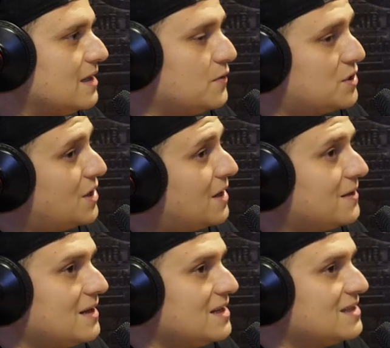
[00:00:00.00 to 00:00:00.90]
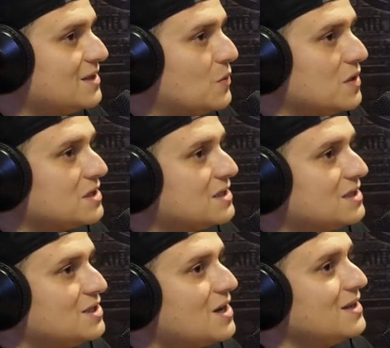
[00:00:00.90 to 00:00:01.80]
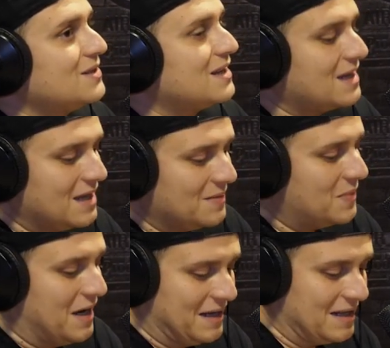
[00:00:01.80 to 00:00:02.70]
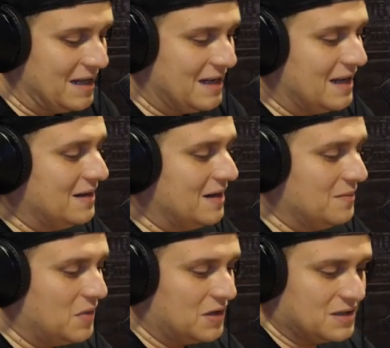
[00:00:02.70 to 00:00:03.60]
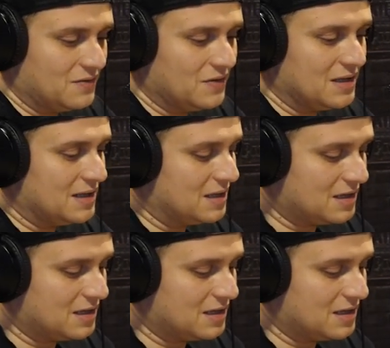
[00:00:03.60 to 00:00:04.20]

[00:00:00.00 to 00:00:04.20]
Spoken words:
Liver shot is the worst shot you can get hit by in boxing, really.